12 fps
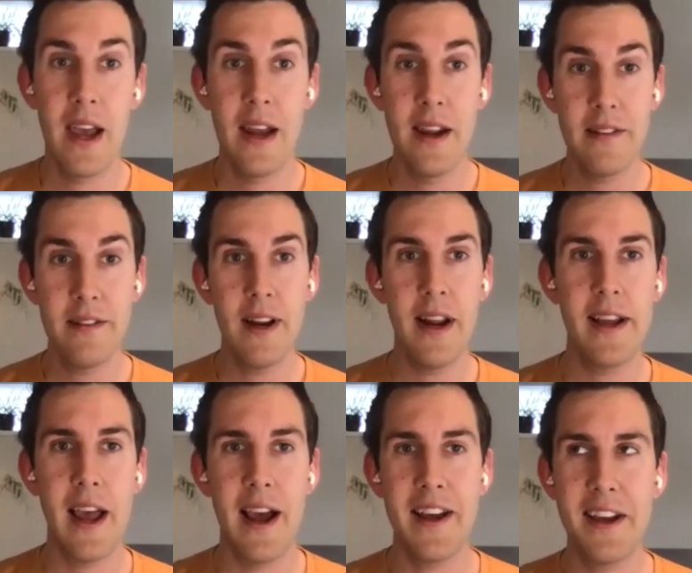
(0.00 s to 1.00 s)
initially,
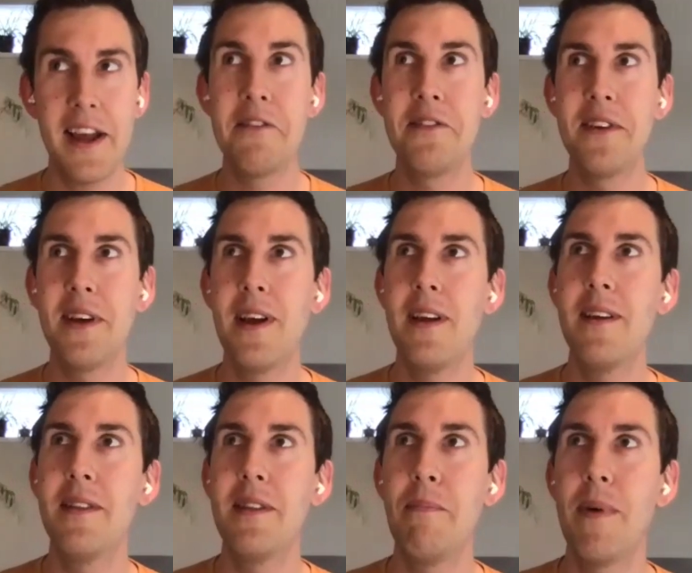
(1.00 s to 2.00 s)
like kind of
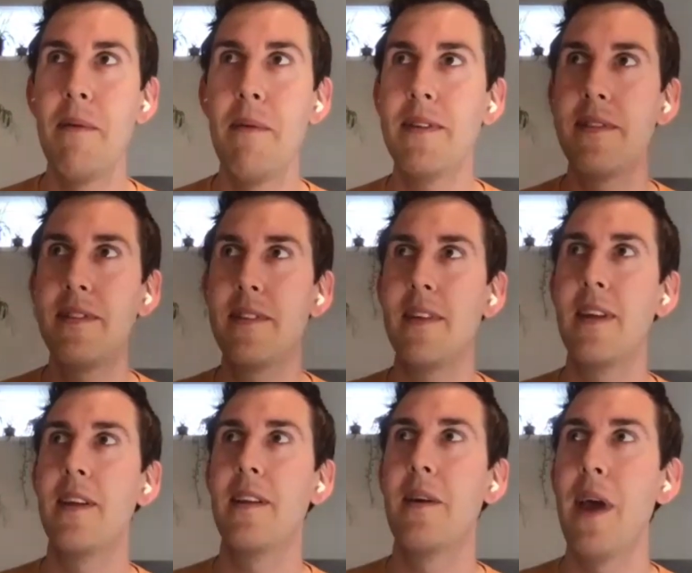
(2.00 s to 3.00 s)
the premise
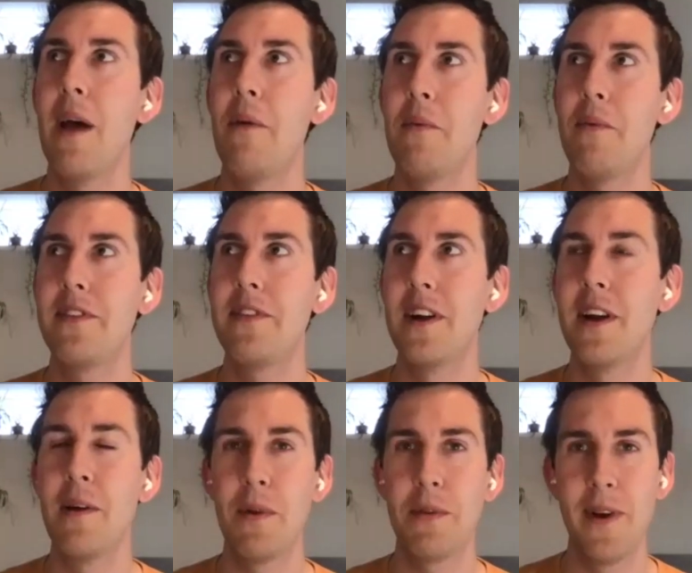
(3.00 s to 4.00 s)
that we had when we started
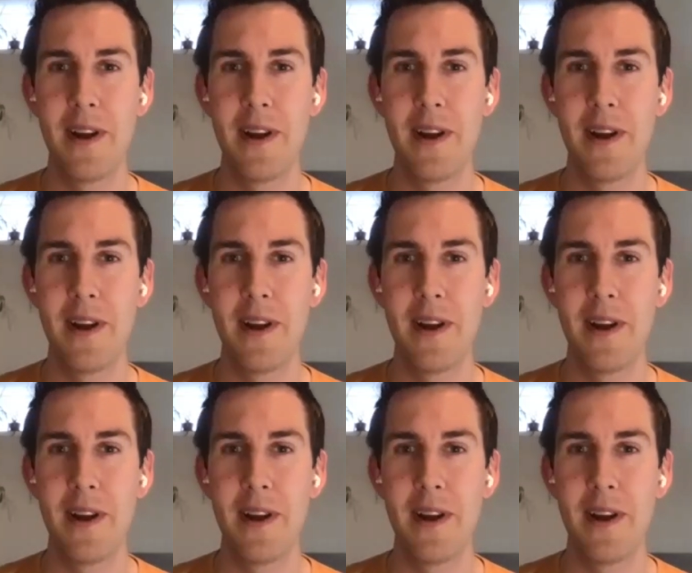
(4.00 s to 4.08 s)
it was